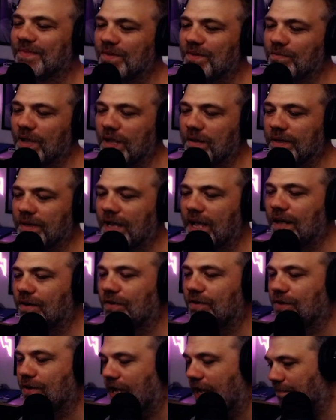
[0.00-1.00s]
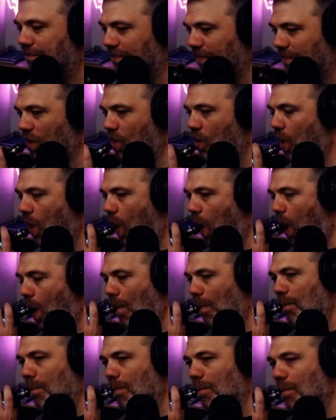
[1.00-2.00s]
Maybe. I don't know yet.
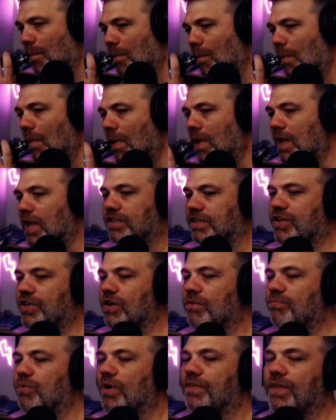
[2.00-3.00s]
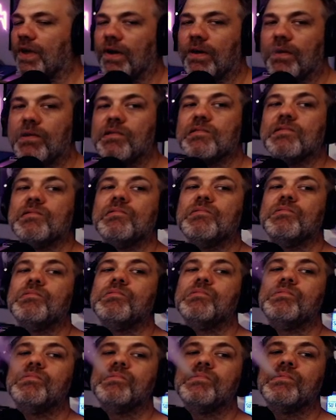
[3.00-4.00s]
It's a good point though.
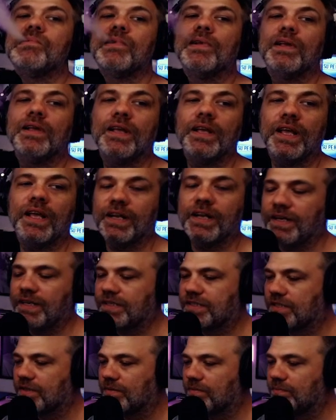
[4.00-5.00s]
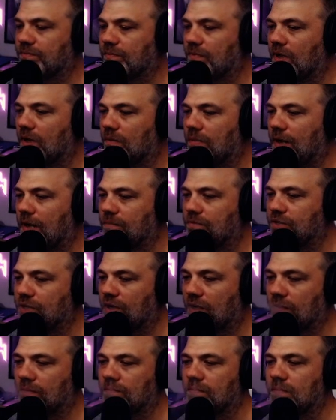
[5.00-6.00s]
It needs a bottom
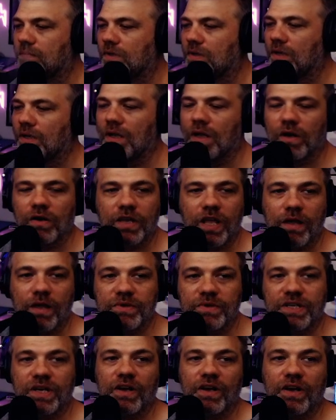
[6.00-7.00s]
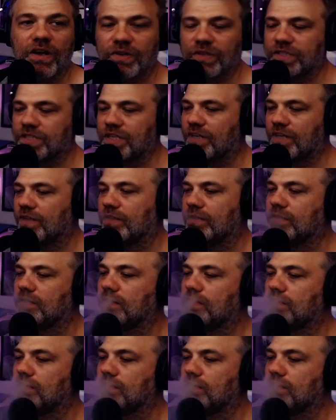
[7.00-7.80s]
jaw. Okay, Michelle, have a good dinner.